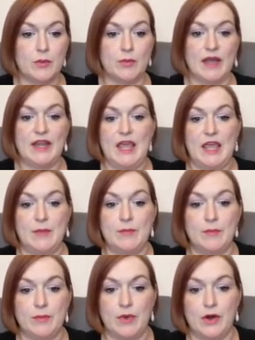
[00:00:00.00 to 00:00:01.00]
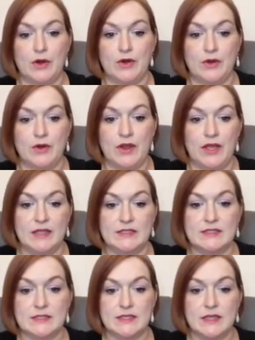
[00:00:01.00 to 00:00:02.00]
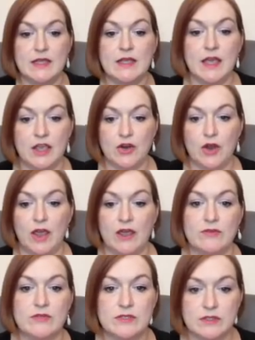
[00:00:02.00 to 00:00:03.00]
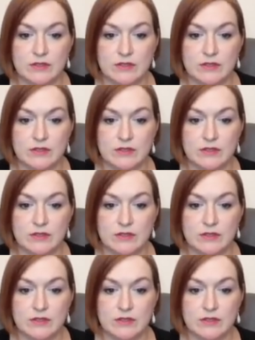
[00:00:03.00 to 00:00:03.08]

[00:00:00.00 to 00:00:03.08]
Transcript: my name, Margaret, engraved.